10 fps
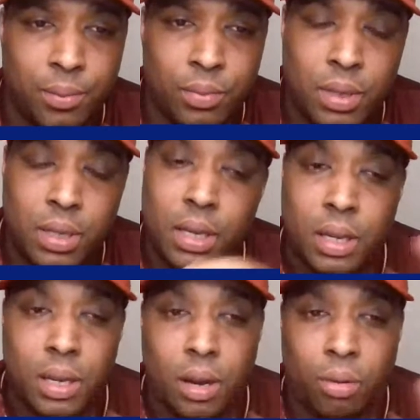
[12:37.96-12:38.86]
Yeah.
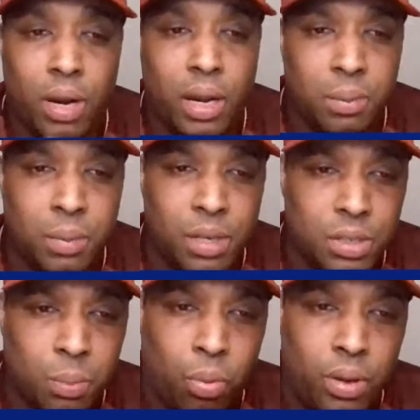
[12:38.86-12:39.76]

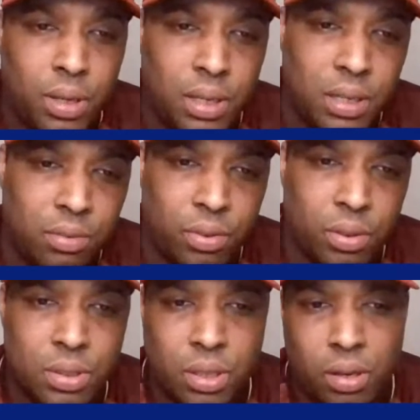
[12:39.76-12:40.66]
Harati makes a point here.
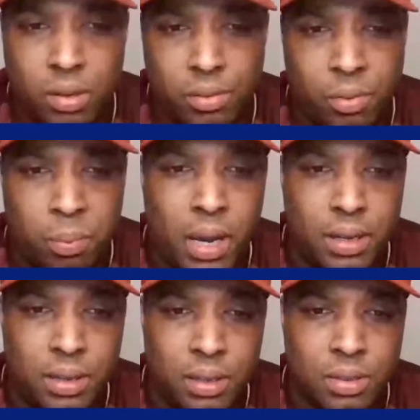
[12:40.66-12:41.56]
Felt sorry for
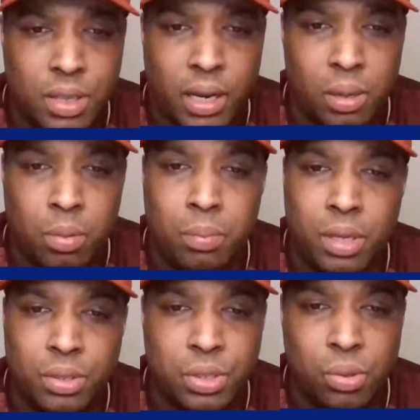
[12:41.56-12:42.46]
Paddy and Tyler, but
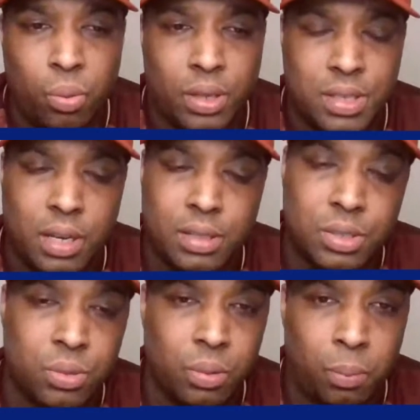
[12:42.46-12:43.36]
Bielsa knew what tactics
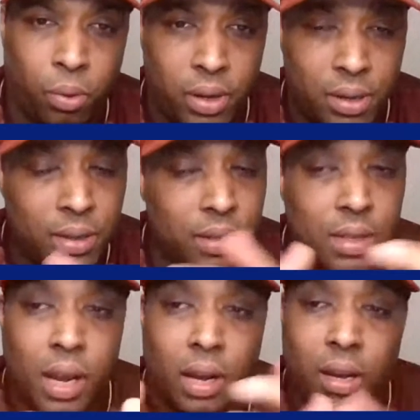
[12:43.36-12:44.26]
to employ.
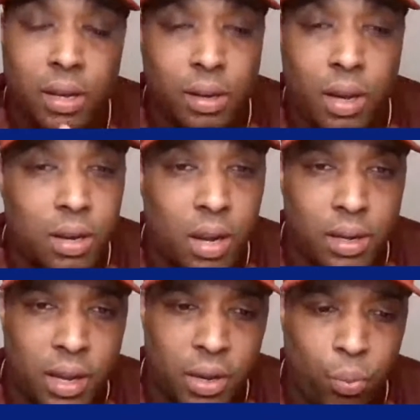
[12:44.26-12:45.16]
I can't
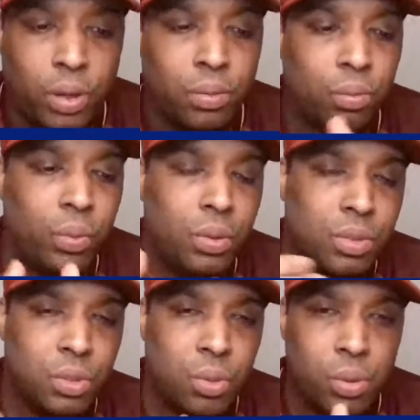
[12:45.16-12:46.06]
lie. When we was
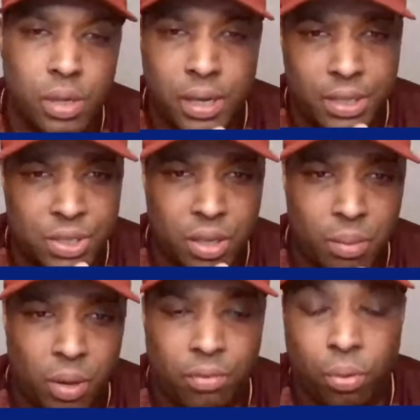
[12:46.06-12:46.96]
doing the next sub, I
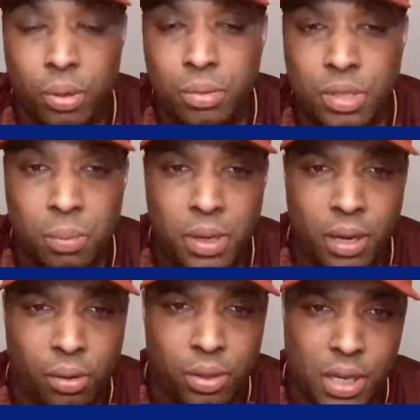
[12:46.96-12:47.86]
thought it was going to be Helder
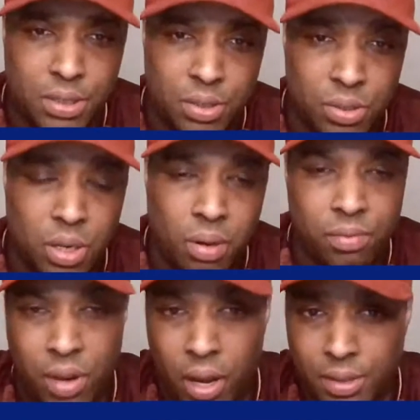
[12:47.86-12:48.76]
Costa to come
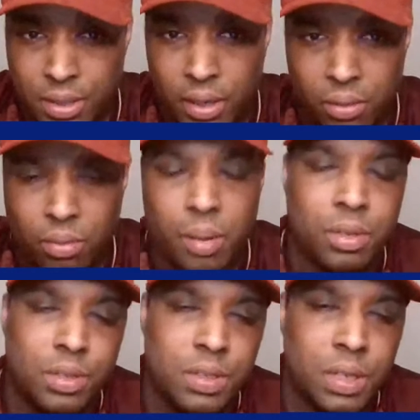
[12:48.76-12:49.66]
off, not Tyler
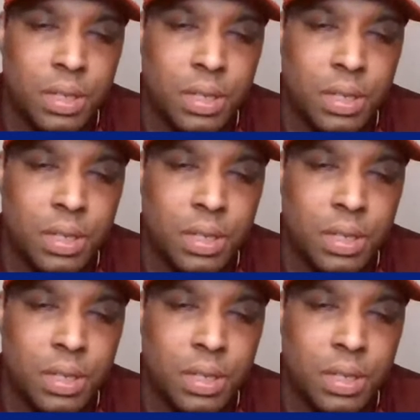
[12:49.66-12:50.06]
Roberts.